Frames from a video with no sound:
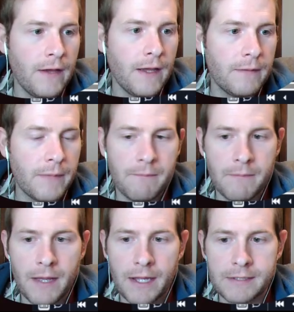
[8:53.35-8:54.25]
I am at
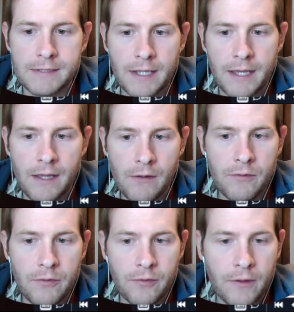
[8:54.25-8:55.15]
max
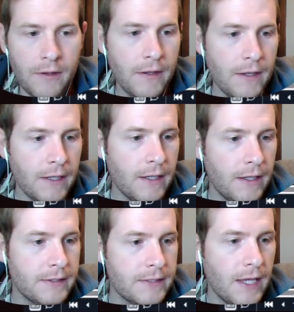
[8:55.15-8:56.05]
health
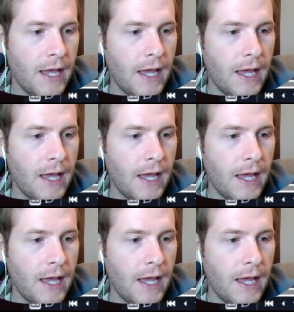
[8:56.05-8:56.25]
because